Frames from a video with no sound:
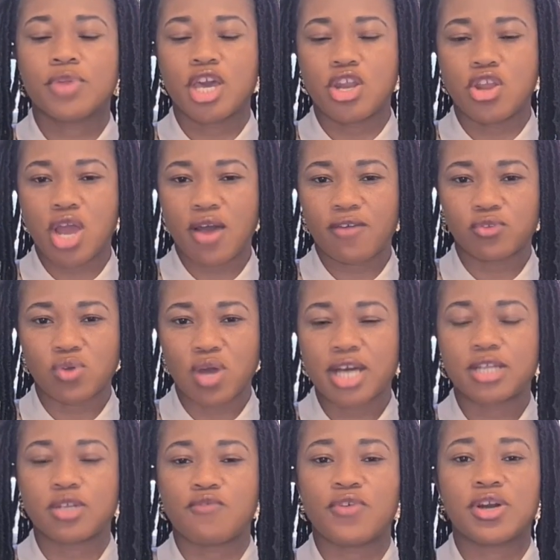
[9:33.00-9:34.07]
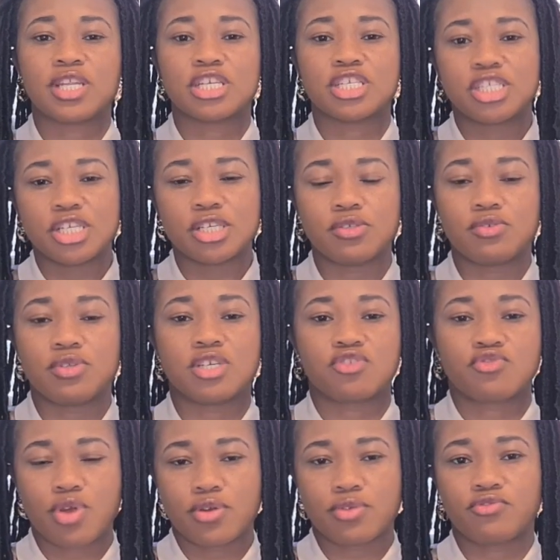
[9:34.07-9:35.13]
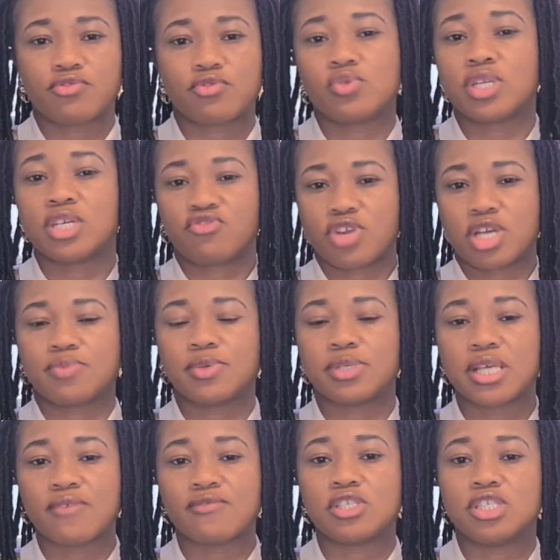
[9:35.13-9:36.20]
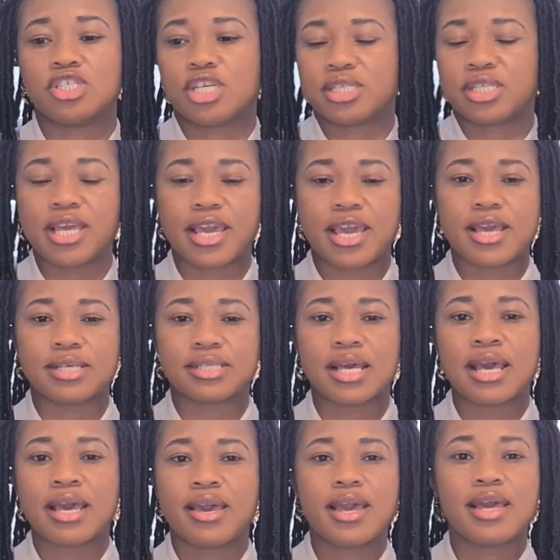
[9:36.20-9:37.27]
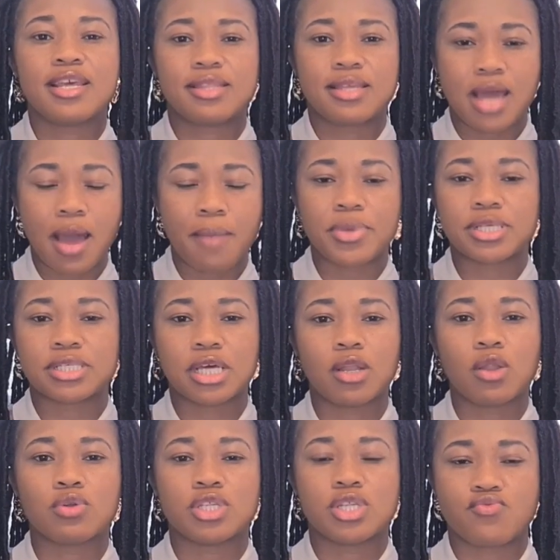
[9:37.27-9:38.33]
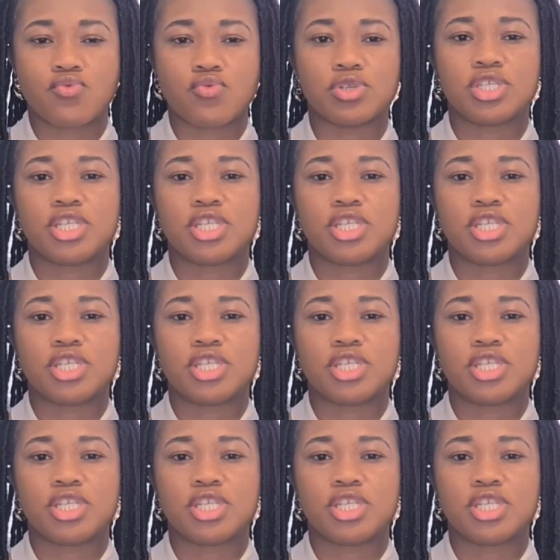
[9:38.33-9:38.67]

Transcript: and you have to hand over that sheet to the transport service just in case anything happens along the road.